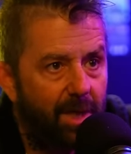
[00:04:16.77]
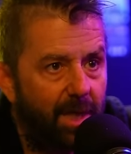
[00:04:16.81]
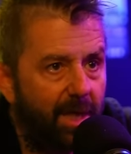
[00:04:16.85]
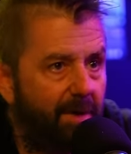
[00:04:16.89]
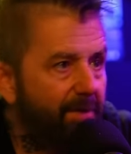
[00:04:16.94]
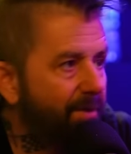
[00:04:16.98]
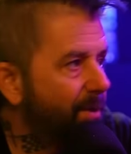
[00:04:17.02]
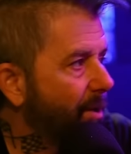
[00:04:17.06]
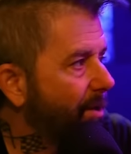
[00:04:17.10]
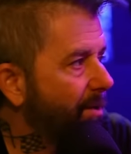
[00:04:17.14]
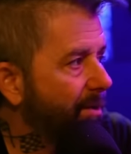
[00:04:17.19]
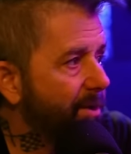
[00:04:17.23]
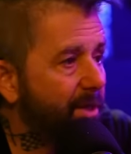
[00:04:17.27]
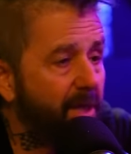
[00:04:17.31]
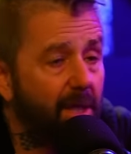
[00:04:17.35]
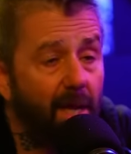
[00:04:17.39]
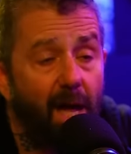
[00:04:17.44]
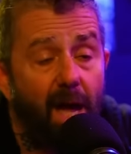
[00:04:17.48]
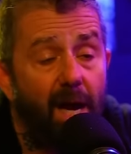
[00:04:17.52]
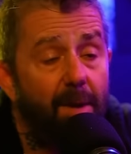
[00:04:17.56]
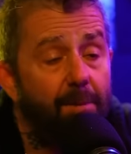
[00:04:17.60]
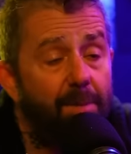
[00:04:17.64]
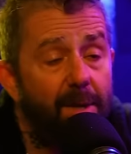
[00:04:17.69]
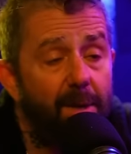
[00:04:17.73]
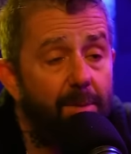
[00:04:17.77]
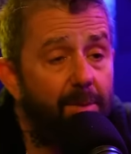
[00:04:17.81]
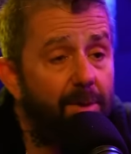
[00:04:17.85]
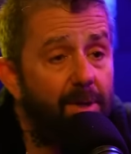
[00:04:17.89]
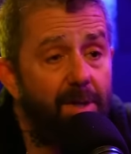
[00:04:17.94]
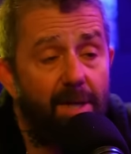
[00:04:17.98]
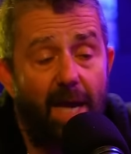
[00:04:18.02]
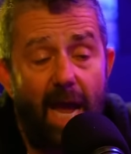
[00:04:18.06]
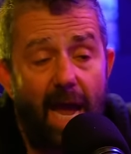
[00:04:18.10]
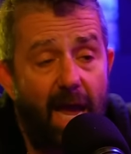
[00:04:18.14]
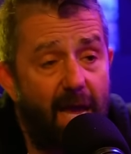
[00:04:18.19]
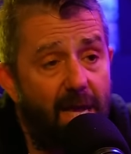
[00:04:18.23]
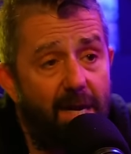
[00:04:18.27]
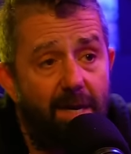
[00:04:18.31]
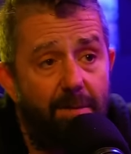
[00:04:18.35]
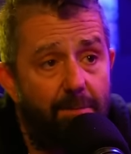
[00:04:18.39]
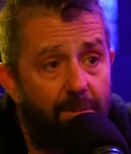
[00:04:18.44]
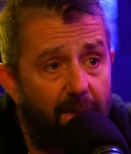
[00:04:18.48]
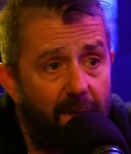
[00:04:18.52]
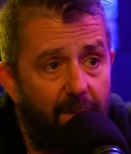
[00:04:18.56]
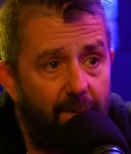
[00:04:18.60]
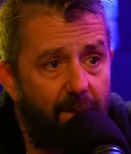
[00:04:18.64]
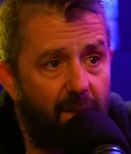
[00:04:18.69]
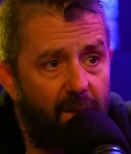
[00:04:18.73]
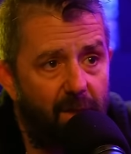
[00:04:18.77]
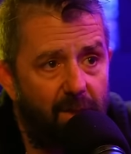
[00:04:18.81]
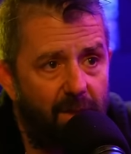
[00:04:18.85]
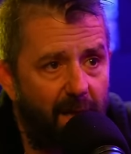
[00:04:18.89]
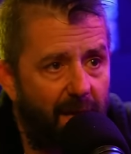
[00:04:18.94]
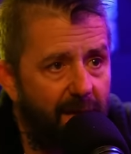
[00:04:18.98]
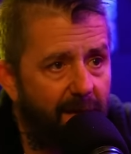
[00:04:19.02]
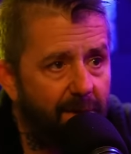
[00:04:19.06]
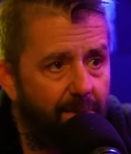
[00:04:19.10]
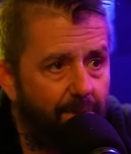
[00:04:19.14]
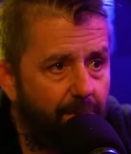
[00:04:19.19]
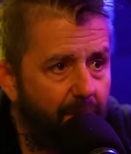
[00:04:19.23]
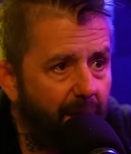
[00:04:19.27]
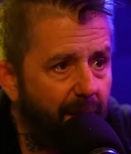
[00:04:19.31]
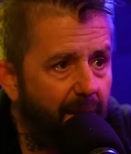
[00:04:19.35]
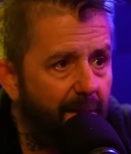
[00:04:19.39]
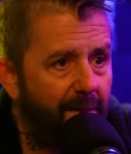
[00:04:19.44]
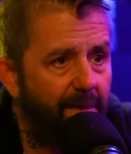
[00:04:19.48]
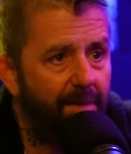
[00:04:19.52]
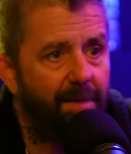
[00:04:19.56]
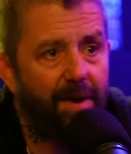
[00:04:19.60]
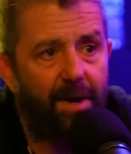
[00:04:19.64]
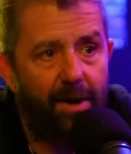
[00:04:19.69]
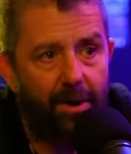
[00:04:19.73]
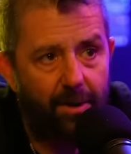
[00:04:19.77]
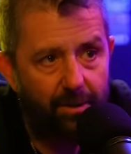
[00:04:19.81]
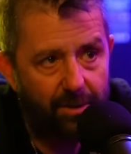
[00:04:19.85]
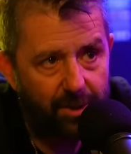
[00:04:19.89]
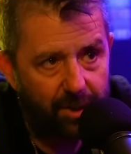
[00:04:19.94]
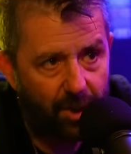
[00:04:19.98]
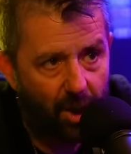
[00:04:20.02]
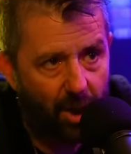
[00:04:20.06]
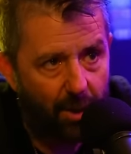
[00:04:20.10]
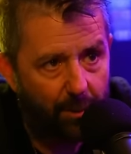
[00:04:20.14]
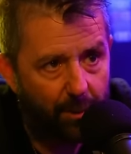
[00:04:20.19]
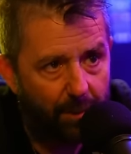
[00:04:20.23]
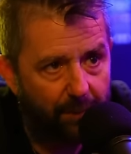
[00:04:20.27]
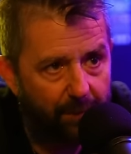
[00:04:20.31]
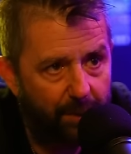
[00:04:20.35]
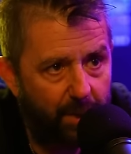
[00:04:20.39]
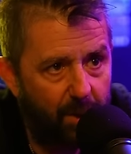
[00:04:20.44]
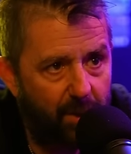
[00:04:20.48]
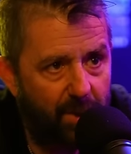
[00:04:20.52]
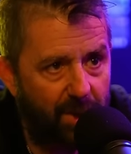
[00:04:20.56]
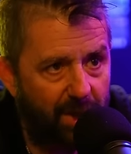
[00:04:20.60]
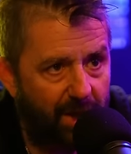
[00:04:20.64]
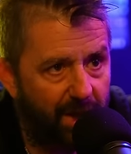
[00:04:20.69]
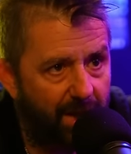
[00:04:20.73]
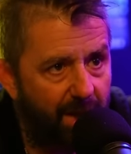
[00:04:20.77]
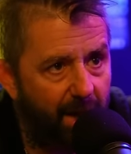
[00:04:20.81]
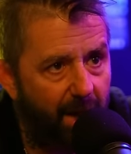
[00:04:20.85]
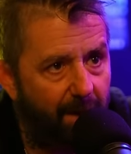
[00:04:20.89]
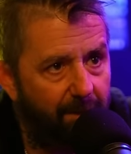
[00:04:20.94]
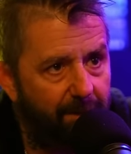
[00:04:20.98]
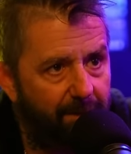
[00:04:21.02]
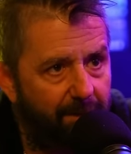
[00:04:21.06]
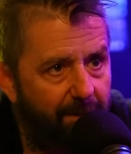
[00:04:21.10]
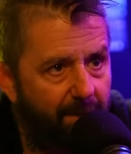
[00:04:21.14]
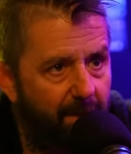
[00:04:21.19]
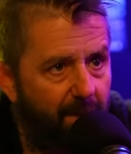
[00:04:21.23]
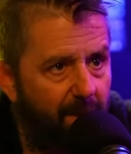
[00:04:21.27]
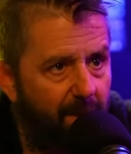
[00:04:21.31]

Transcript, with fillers: Even though there's a lot of people that hated me because I didn't play their genre of music enough,